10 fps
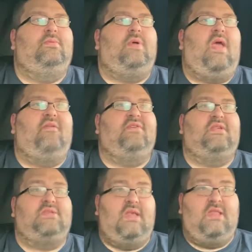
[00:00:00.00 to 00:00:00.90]

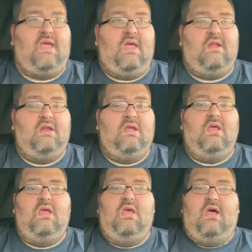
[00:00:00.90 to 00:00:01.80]
having said that,
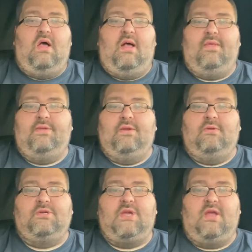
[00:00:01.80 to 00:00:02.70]
uh, the
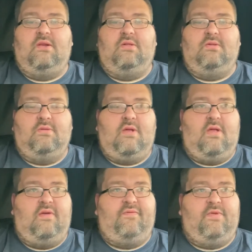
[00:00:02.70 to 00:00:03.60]
new channel,
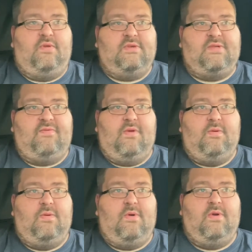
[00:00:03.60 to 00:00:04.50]
uh, for those of you
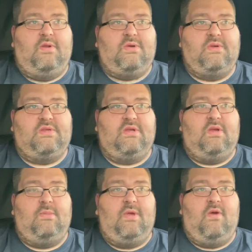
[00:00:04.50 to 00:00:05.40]
who are interested in
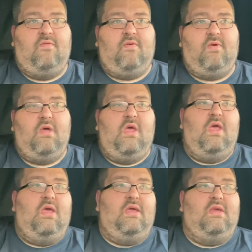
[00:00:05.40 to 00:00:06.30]
coming over,
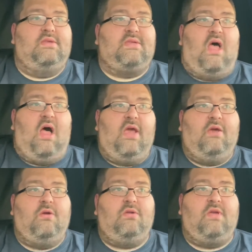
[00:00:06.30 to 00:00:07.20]
is
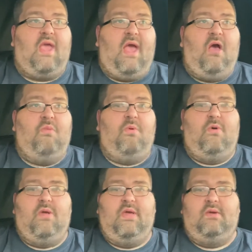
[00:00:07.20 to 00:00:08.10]
Iron
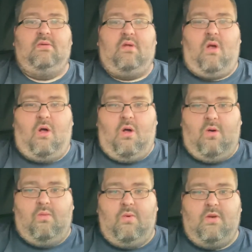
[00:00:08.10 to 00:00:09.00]
Cowboy,
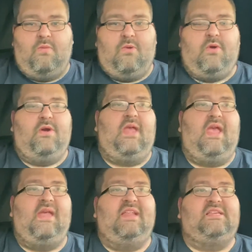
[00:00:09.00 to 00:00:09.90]
all one word,
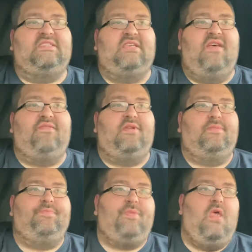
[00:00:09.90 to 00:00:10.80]
87.
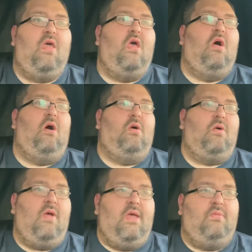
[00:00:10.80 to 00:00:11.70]
I'll
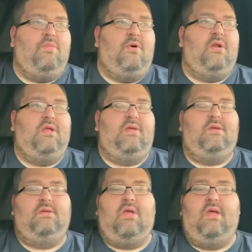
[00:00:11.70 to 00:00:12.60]
go ahead and put
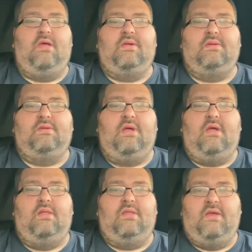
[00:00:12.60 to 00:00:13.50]
a,
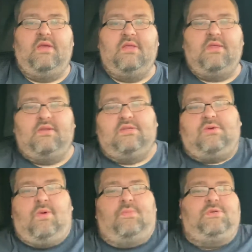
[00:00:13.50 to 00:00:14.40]
a, a link in the
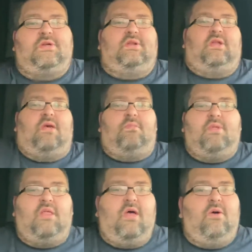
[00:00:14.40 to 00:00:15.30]
description down
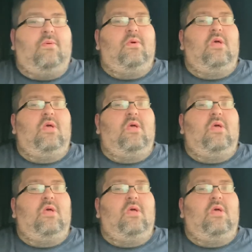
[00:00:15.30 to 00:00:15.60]
below.